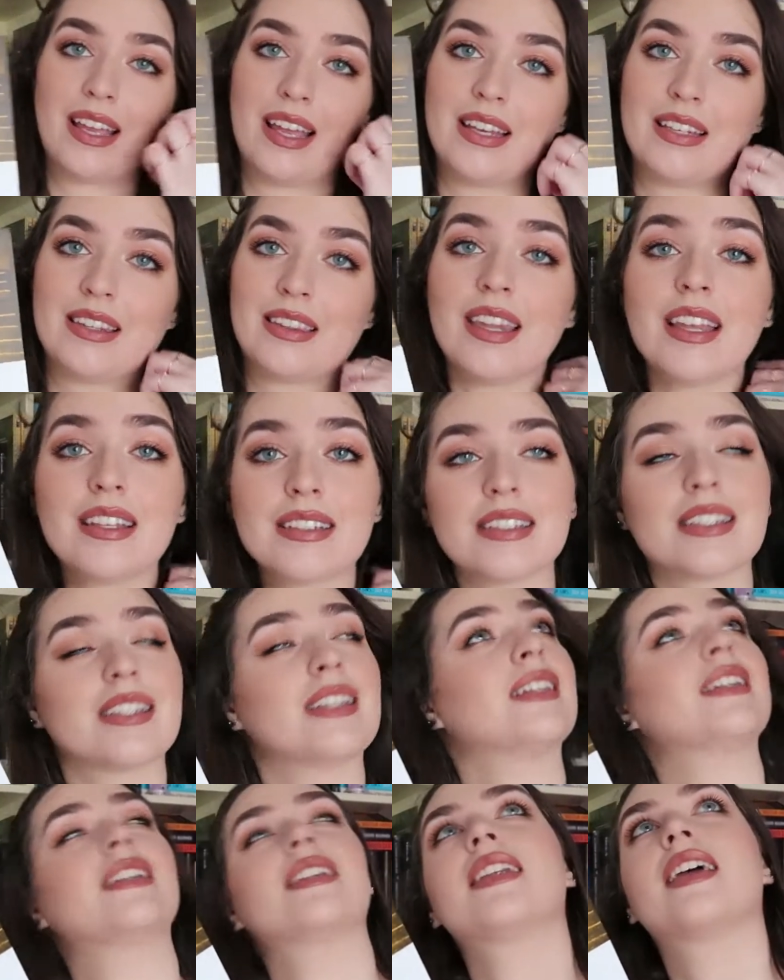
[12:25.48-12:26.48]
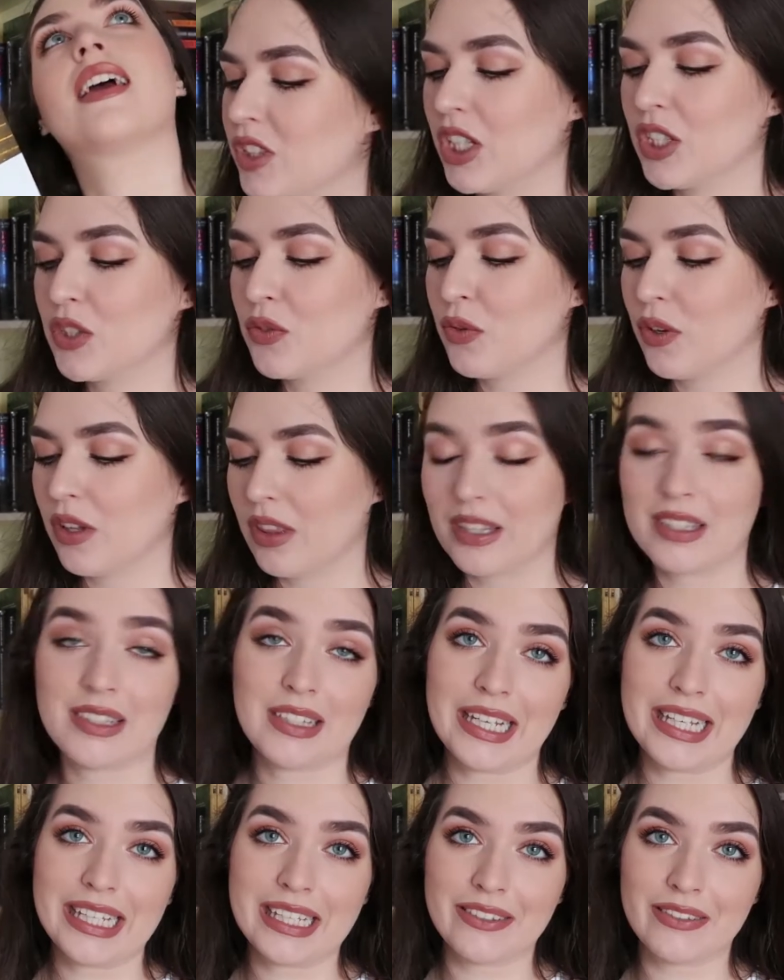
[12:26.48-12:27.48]
and London. Just for the
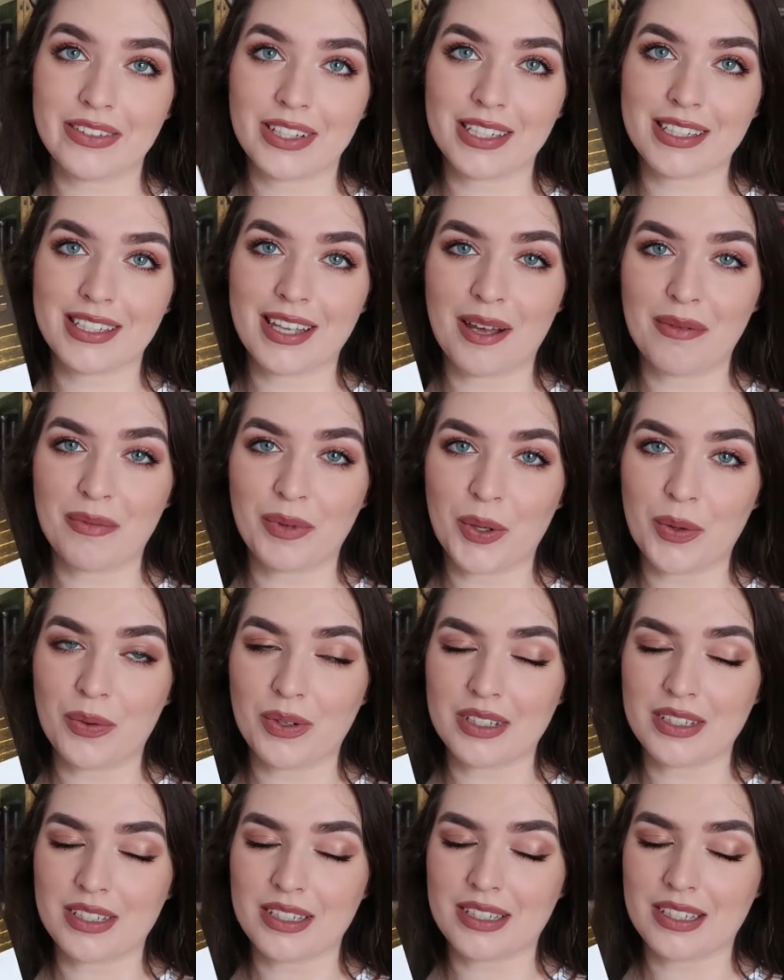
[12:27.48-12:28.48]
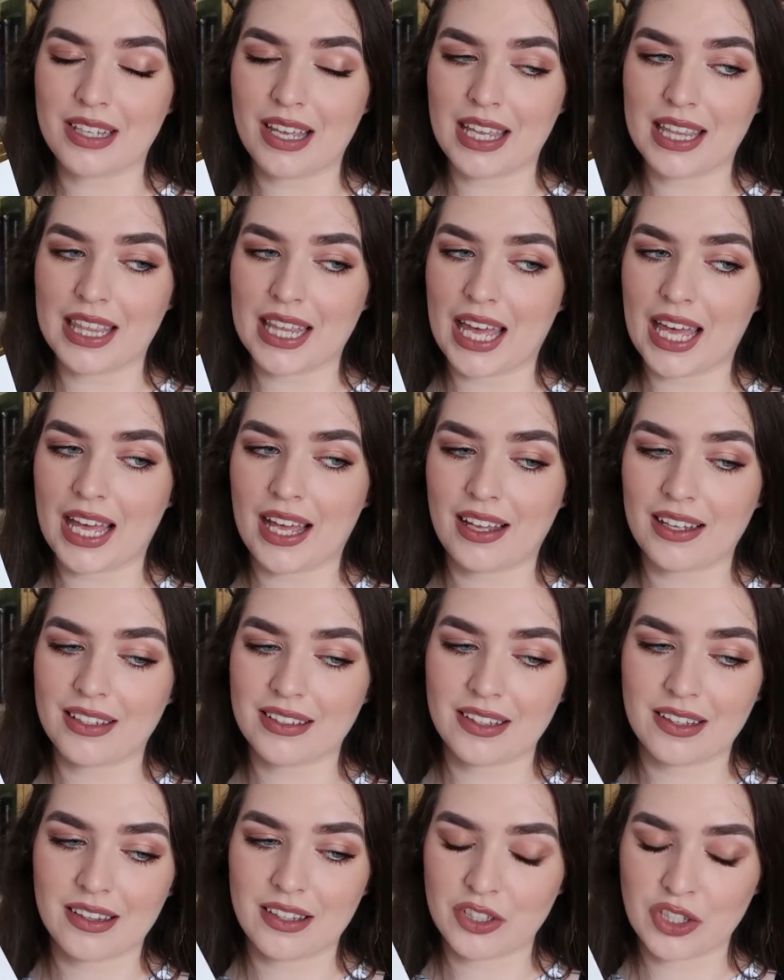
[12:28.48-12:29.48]
sake of it, I'm going to say
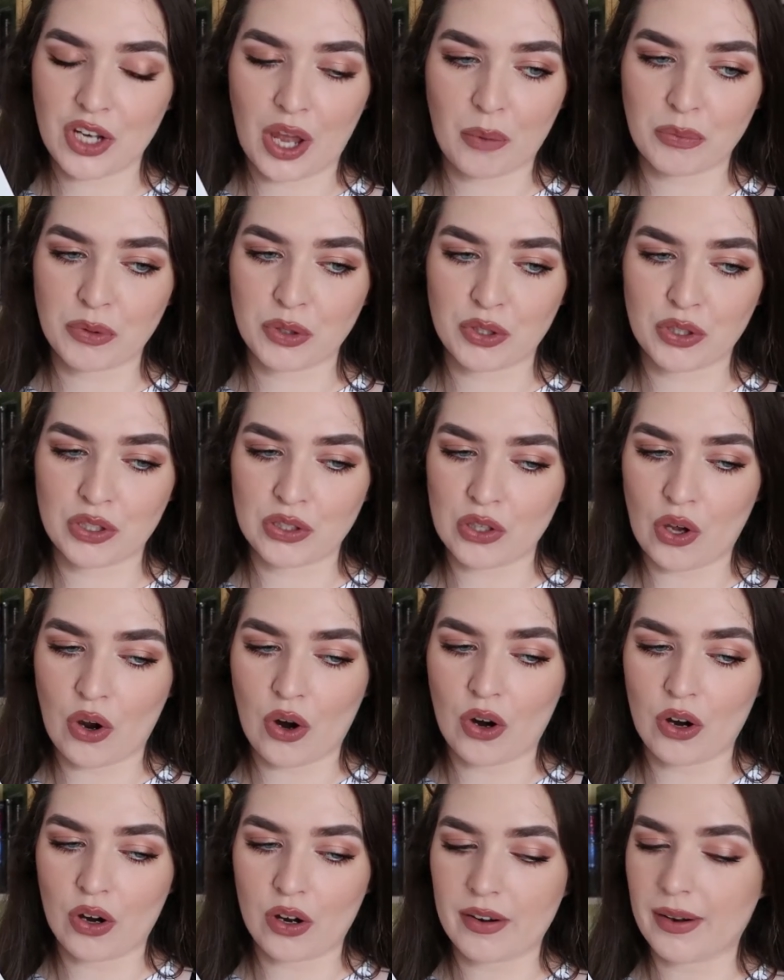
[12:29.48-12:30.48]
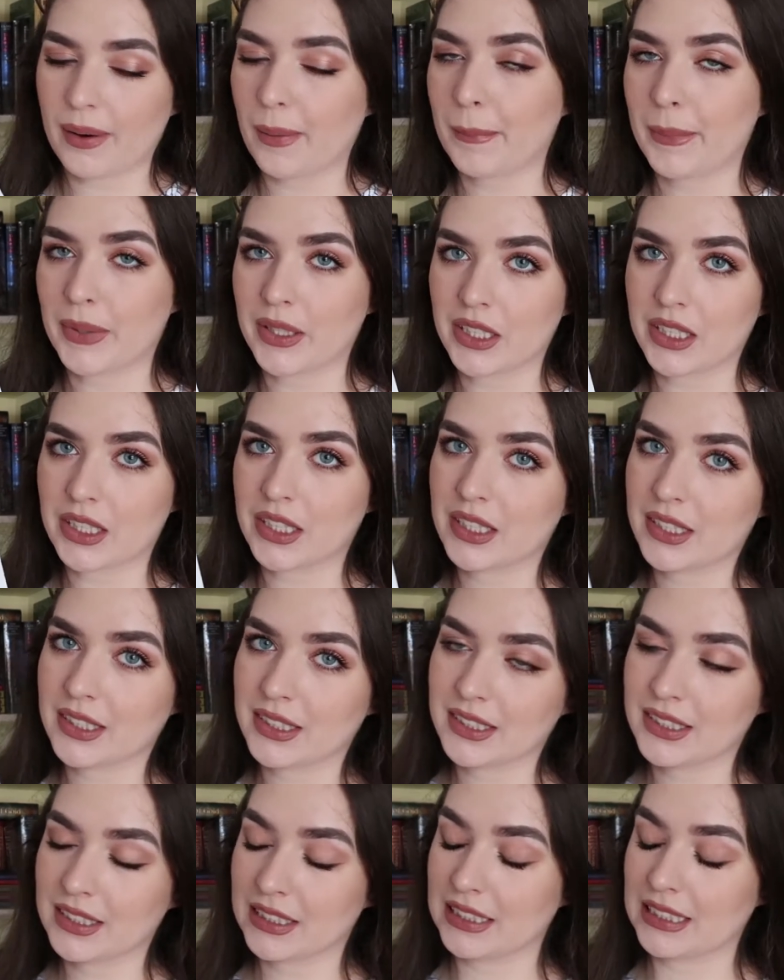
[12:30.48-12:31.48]
that the chapters are numbered.
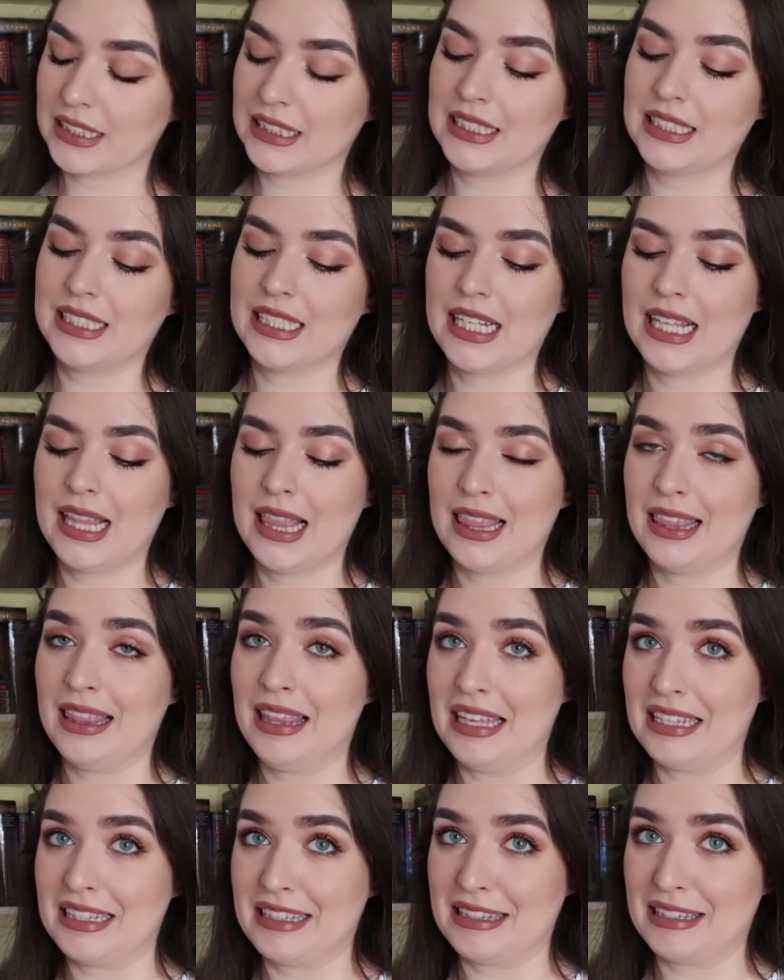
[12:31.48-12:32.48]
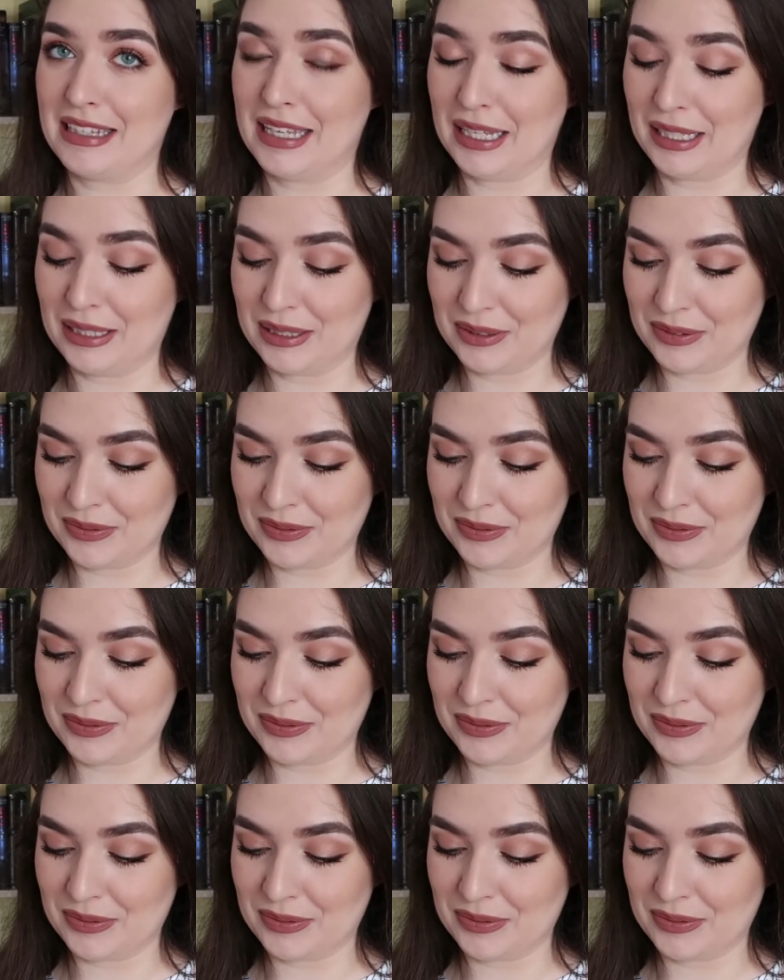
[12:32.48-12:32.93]
Let's see.